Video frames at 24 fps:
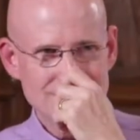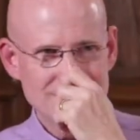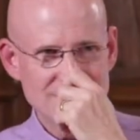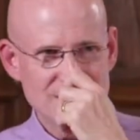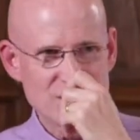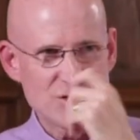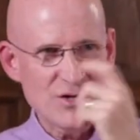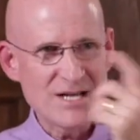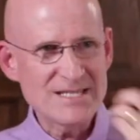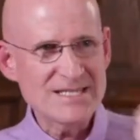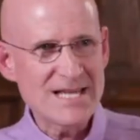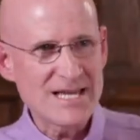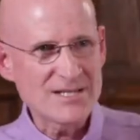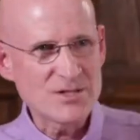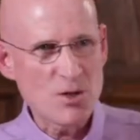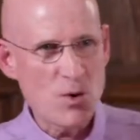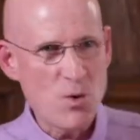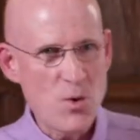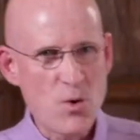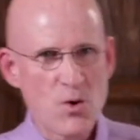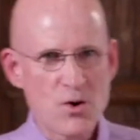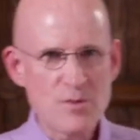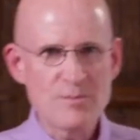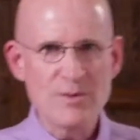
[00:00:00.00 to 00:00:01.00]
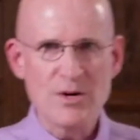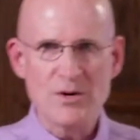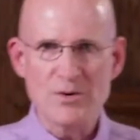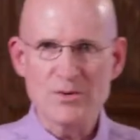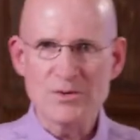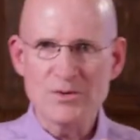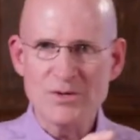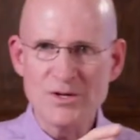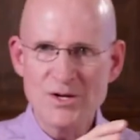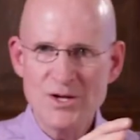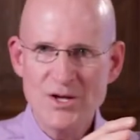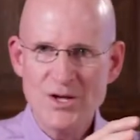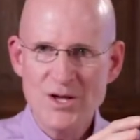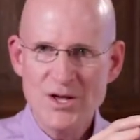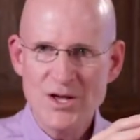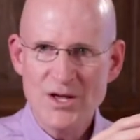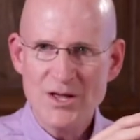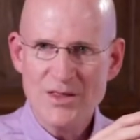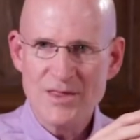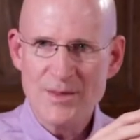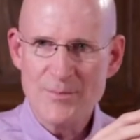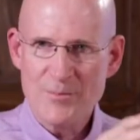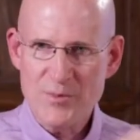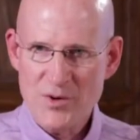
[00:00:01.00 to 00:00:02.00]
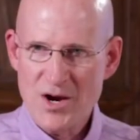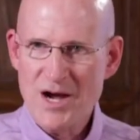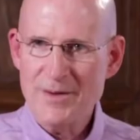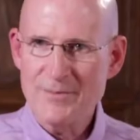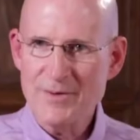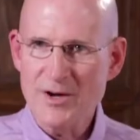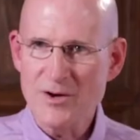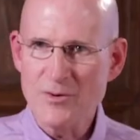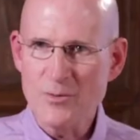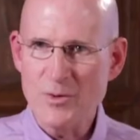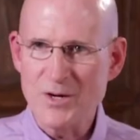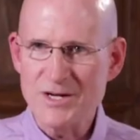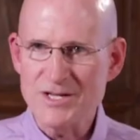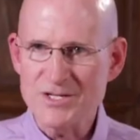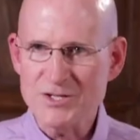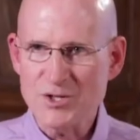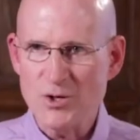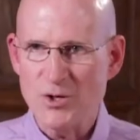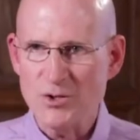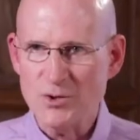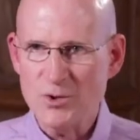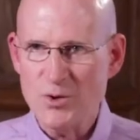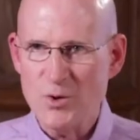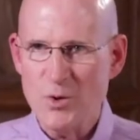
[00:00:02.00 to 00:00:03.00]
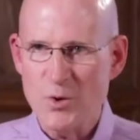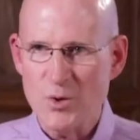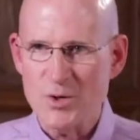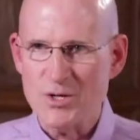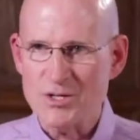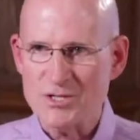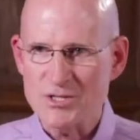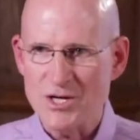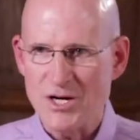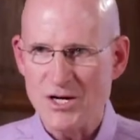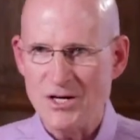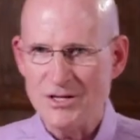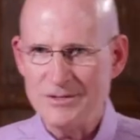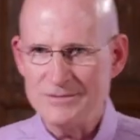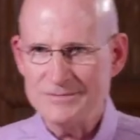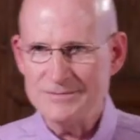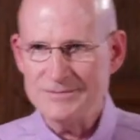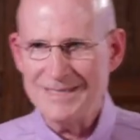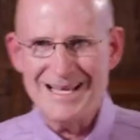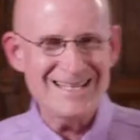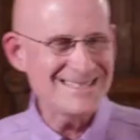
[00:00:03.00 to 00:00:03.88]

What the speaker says: Stress has a hormone. The primary one is called cortisol.